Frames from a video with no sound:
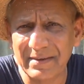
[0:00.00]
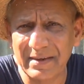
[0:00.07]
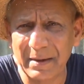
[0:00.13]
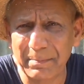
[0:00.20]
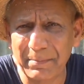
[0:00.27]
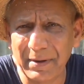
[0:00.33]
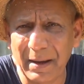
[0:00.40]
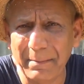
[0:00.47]
They
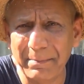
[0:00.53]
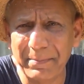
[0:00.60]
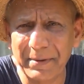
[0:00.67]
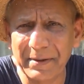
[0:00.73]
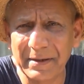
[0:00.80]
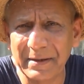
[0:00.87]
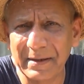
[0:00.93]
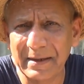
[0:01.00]
are plump,
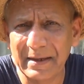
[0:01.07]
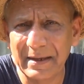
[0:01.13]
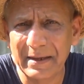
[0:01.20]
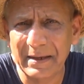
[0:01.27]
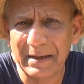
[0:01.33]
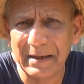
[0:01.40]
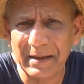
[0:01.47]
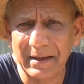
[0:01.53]

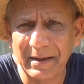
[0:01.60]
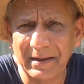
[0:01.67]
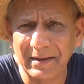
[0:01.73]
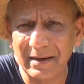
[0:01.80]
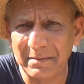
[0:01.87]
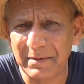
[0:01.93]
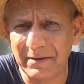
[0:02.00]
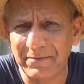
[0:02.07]
a
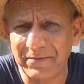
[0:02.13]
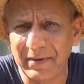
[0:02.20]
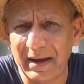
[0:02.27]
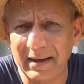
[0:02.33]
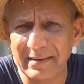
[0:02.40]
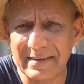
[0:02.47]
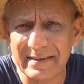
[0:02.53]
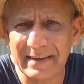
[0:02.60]
little bit
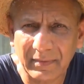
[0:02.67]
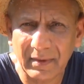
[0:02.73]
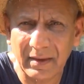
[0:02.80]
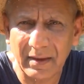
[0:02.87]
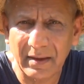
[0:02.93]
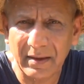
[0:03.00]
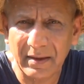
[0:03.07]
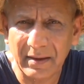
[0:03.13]
fat,
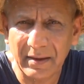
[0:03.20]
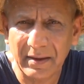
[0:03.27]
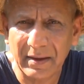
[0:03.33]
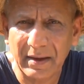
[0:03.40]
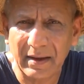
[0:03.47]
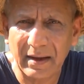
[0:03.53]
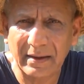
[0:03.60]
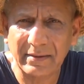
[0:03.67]

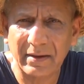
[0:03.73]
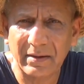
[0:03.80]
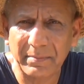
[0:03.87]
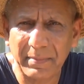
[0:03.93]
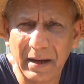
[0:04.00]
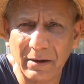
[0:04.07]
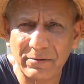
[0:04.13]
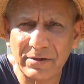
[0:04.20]
and are
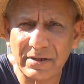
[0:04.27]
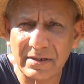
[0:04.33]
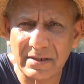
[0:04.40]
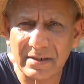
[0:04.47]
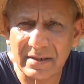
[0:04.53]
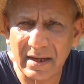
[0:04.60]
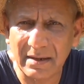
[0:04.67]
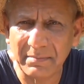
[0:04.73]
about
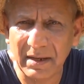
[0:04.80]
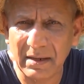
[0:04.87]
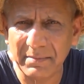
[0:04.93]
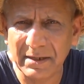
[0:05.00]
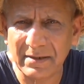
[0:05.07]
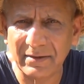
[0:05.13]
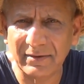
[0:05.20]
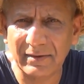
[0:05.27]
10
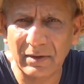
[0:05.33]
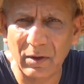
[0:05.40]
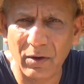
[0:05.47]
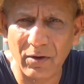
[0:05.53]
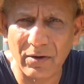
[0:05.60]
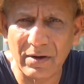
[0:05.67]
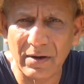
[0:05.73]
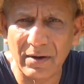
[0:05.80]
millimeters
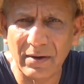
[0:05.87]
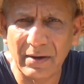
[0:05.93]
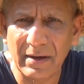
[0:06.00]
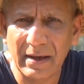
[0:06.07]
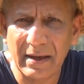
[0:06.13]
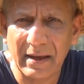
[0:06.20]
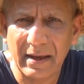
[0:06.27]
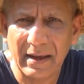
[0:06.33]
long
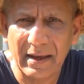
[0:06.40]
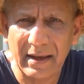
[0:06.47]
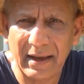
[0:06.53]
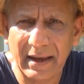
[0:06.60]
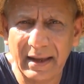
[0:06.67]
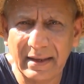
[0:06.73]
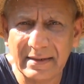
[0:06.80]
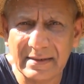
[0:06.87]

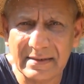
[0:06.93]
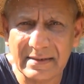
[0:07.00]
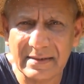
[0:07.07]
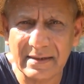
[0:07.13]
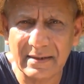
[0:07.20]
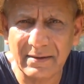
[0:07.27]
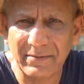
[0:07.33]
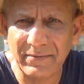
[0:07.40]
and
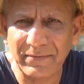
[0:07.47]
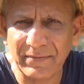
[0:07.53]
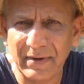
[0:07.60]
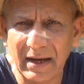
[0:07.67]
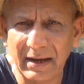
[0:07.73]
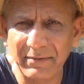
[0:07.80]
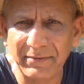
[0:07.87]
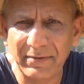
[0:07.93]

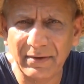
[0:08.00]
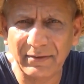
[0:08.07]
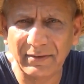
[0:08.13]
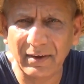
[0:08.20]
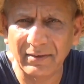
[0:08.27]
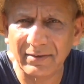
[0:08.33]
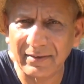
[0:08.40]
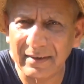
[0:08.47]

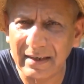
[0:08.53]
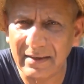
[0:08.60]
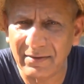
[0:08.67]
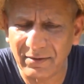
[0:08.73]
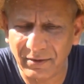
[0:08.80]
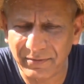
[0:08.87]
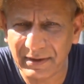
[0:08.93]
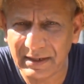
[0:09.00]

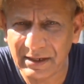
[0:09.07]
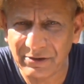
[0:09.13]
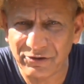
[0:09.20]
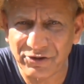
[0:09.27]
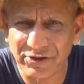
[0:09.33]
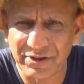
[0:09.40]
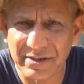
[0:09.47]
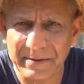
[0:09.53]
5/16 of an
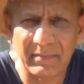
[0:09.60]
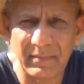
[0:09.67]
inch.